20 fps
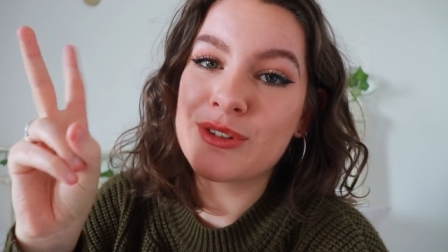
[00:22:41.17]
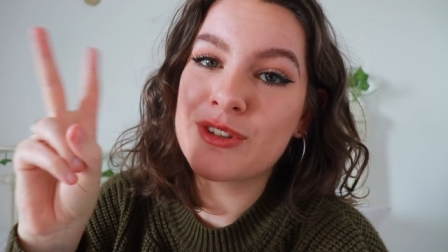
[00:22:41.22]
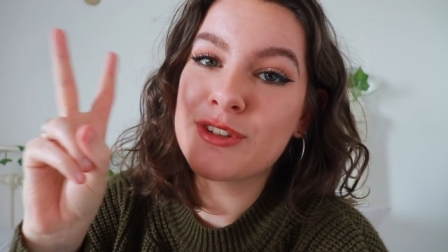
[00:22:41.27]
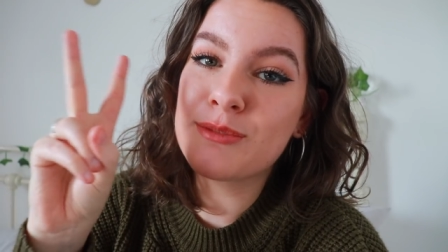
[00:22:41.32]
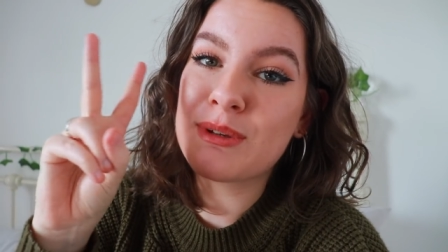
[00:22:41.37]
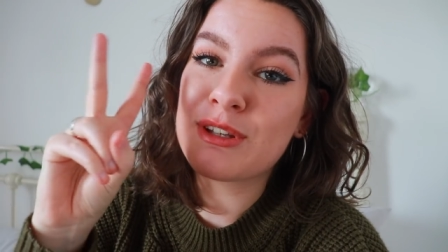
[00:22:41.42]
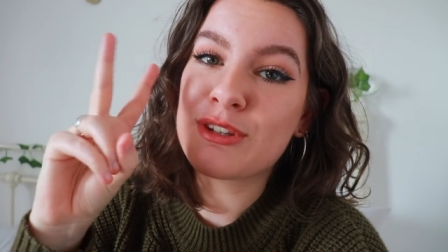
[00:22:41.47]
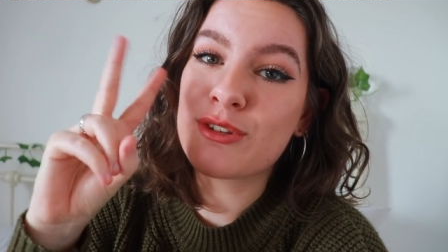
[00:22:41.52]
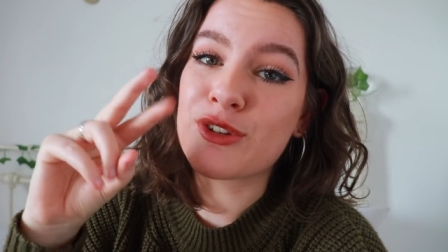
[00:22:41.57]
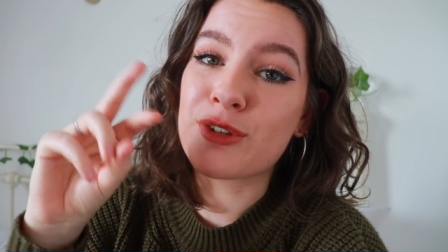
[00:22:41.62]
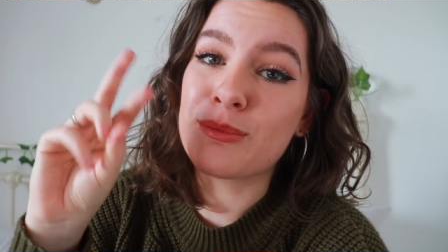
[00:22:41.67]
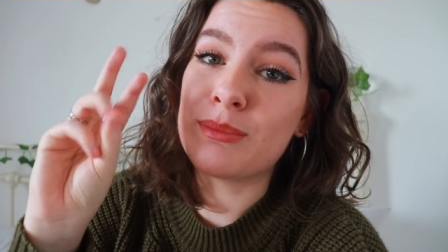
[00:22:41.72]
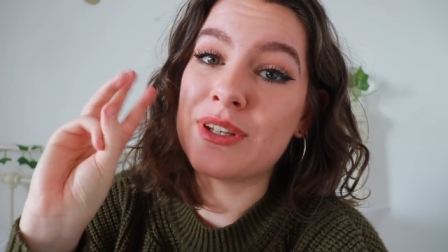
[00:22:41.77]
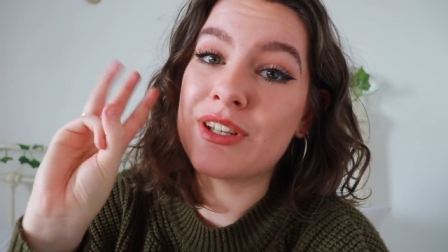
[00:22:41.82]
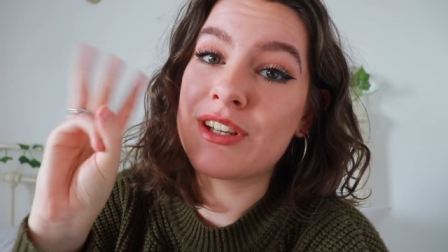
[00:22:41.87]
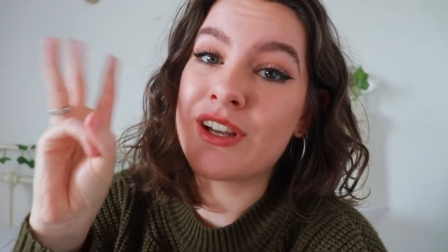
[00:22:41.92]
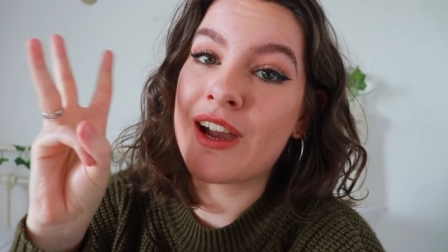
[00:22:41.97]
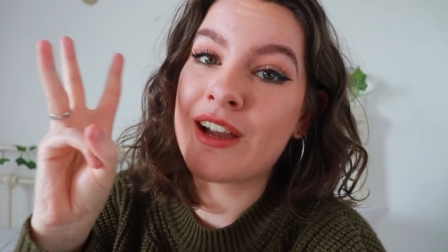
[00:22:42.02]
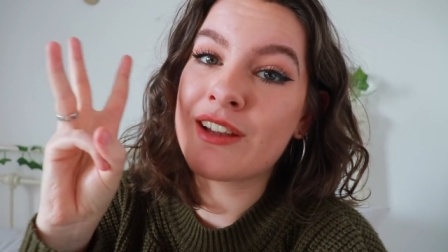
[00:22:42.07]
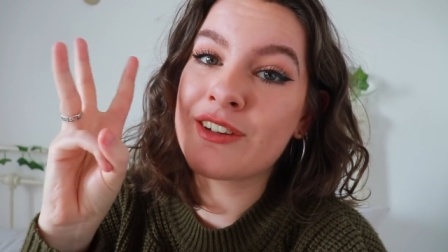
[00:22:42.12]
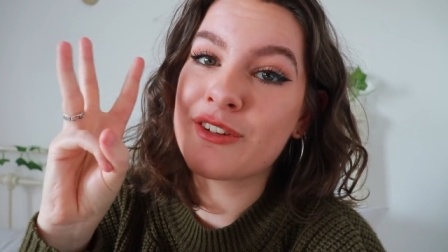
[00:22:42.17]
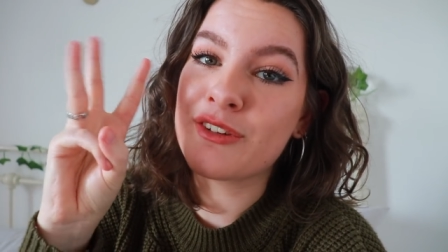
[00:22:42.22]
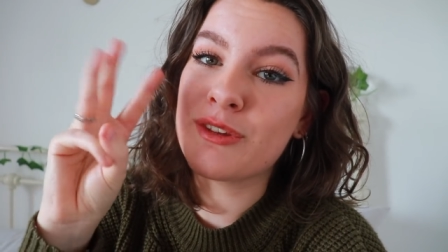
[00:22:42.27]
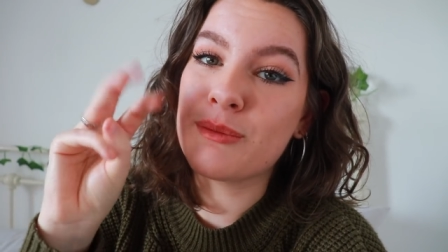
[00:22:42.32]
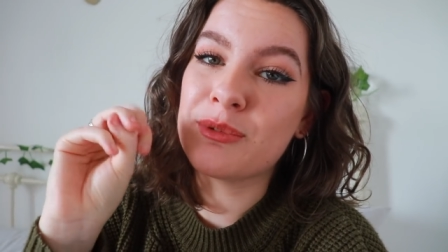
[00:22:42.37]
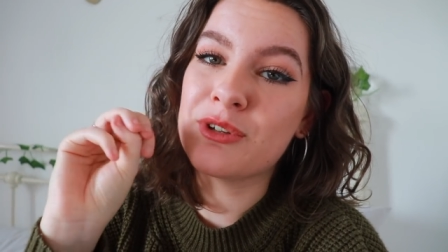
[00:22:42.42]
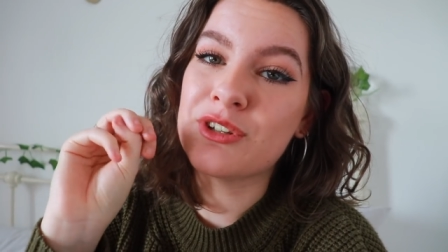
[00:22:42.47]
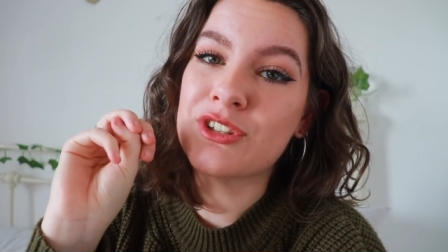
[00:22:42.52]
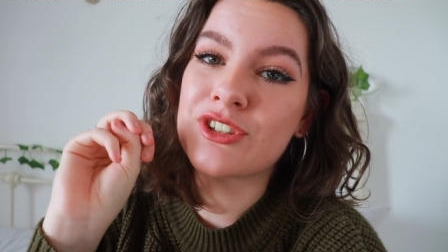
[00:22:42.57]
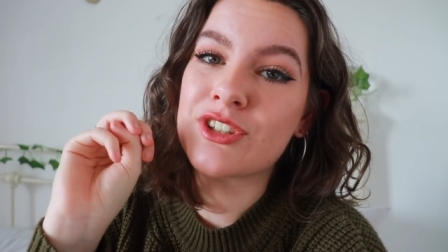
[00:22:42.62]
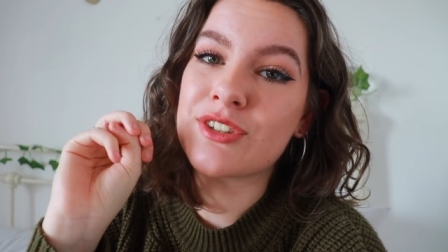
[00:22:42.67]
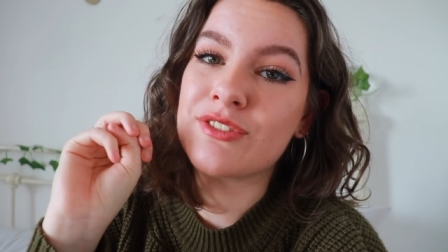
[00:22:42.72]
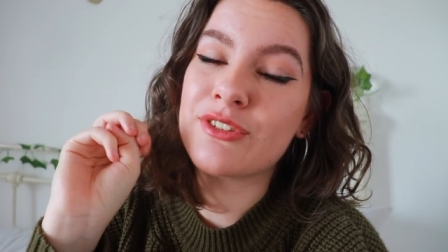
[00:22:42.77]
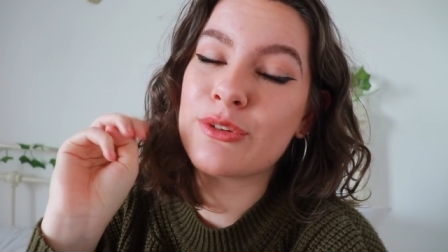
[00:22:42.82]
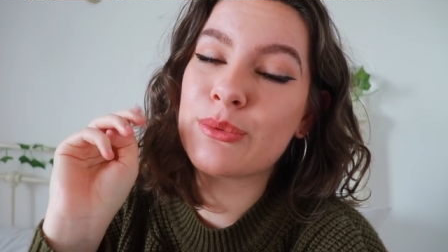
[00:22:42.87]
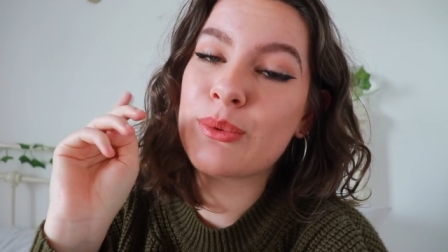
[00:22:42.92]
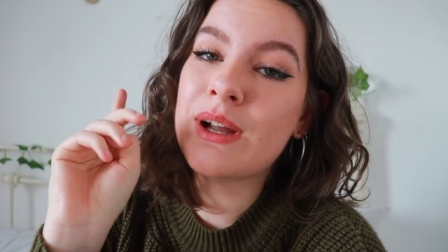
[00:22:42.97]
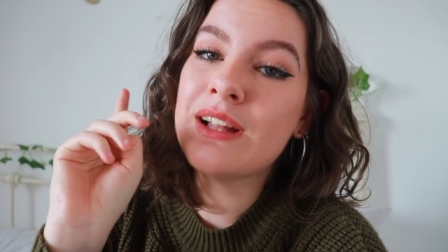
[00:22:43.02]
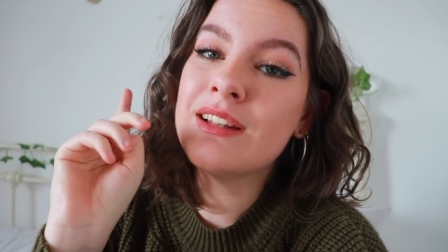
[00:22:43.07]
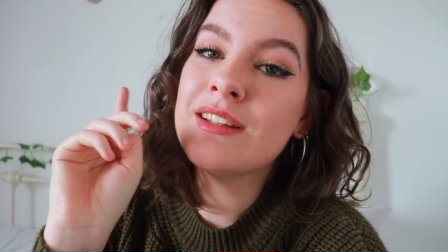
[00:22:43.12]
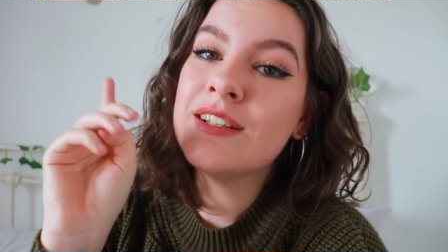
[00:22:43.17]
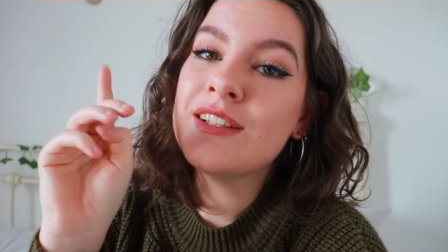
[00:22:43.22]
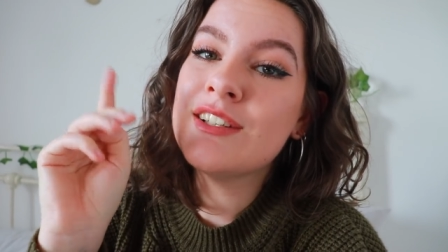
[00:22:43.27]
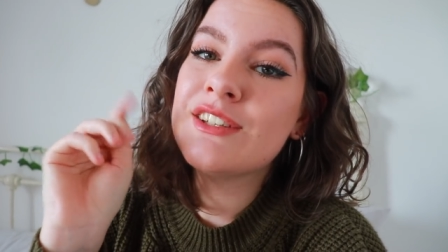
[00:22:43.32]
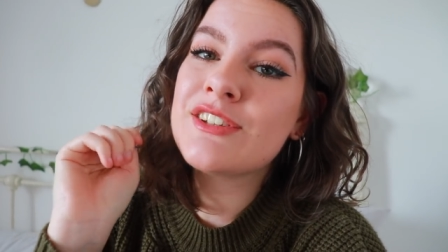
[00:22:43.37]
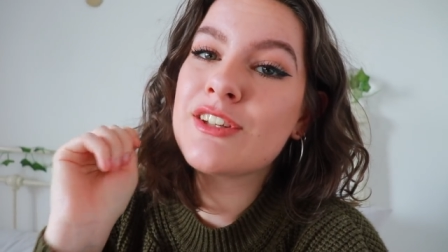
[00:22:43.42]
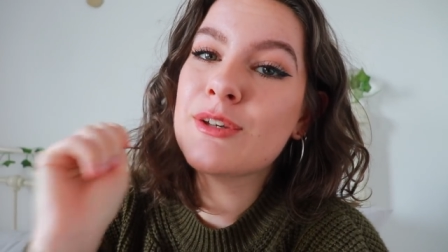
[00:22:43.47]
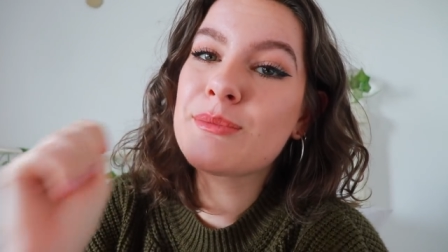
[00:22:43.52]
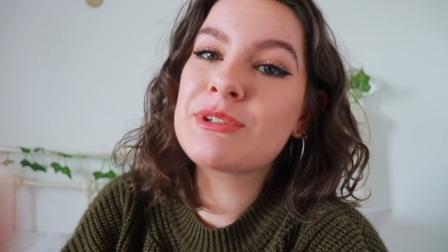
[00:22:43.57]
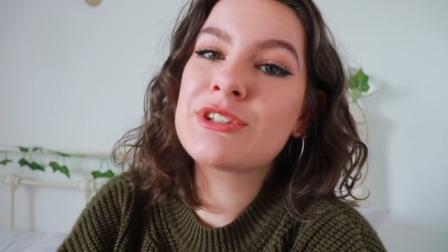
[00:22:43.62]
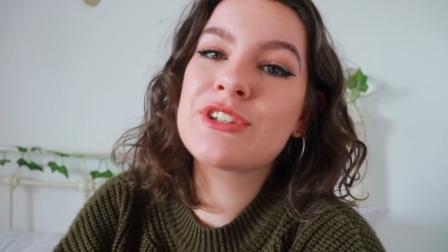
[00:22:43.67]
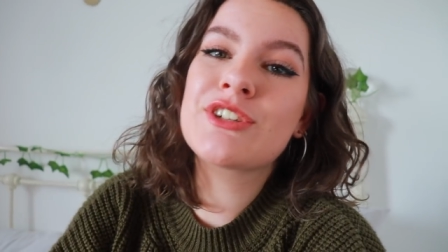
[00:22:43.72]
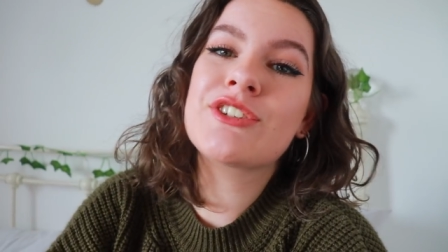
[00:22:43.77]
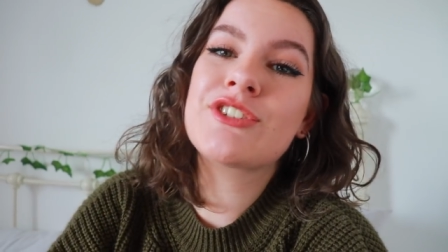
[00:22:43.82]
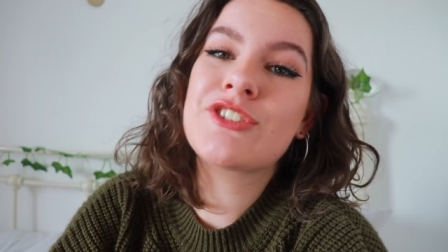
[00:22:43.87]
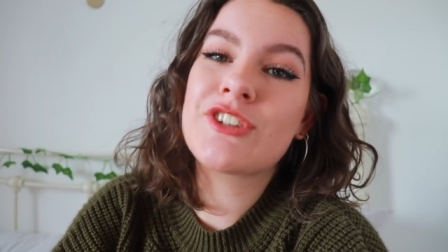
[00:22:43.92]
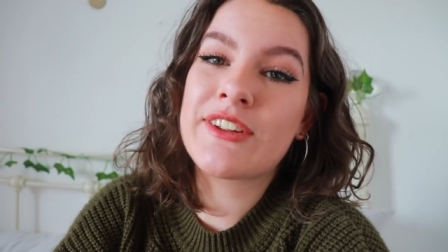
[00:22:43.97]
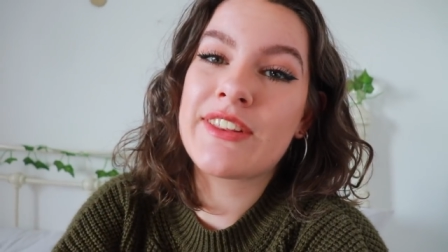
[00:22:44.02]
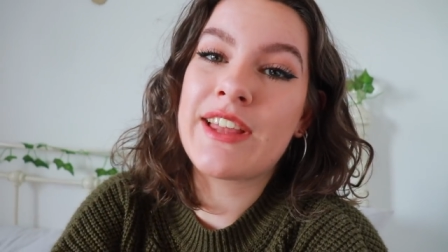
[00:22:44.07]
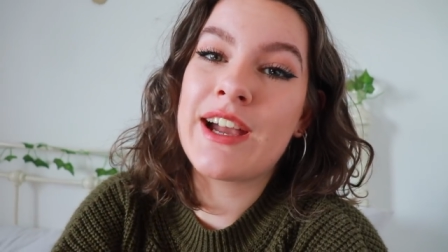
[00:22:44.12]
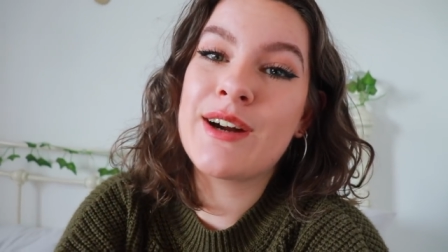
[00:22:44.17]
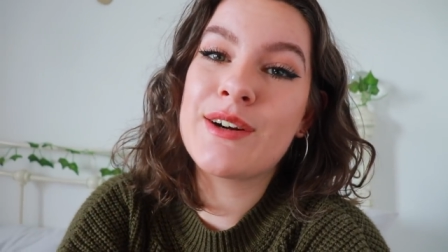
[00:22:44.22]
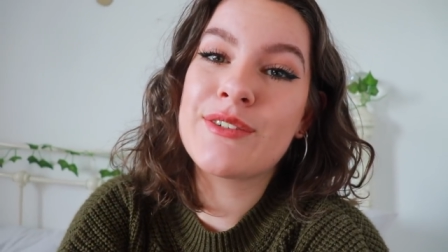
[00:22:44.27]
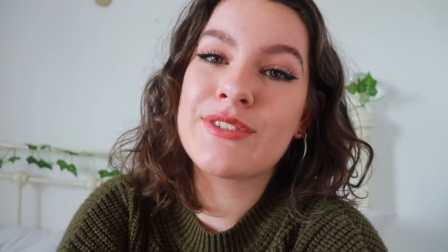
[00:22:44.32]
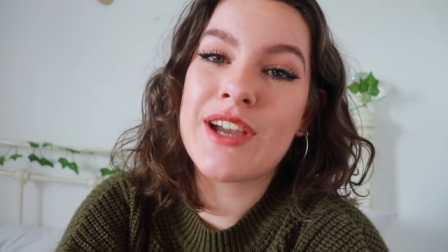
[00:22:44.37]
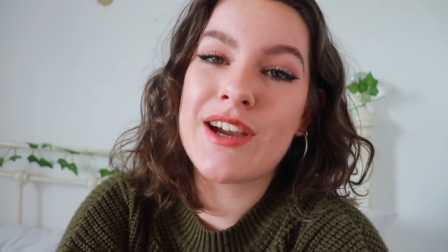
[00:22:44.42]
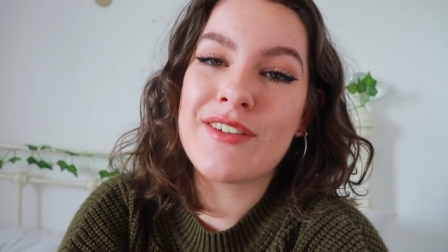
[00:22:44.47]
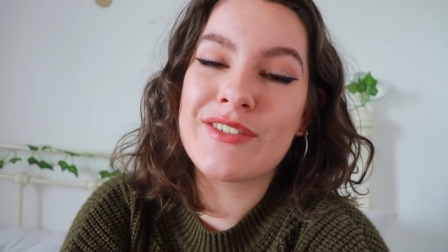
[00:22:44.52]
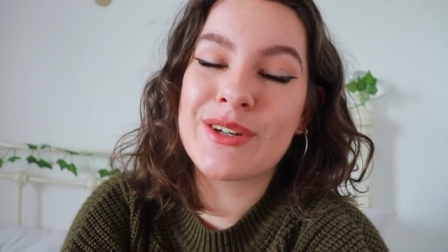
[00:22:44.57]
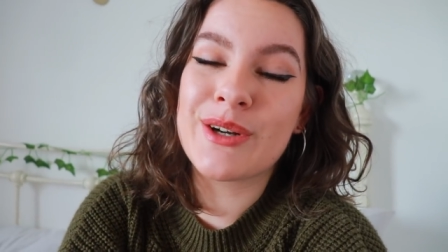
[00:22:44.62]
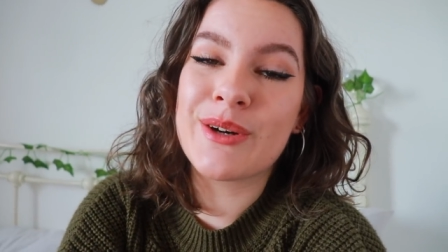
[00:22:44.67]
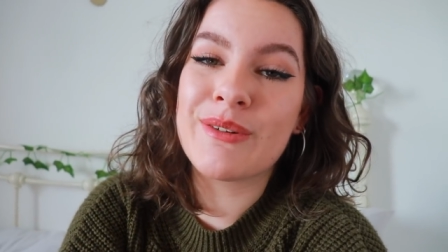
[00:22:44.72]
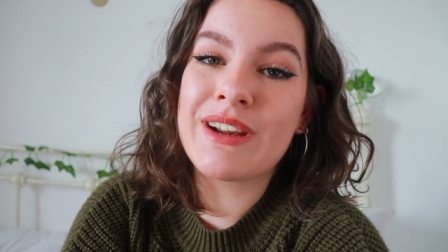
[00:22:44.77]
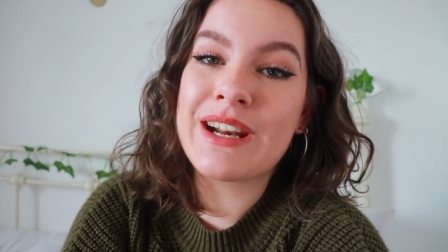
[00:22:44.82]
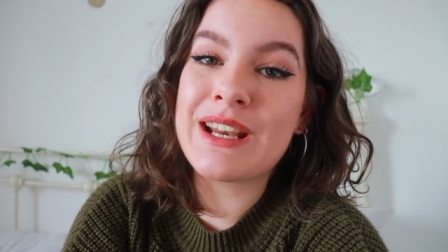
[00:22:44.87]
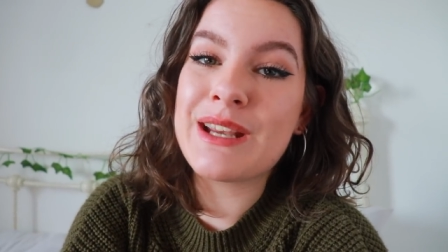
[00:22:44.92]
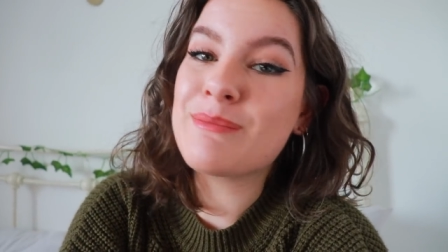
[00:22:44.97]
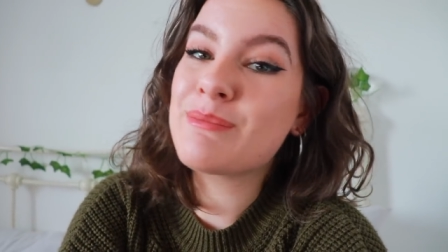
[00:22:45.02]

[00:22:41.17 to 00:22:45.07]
all of my social media and other bookish stuff as well, so be sure to check that out if you haven't already.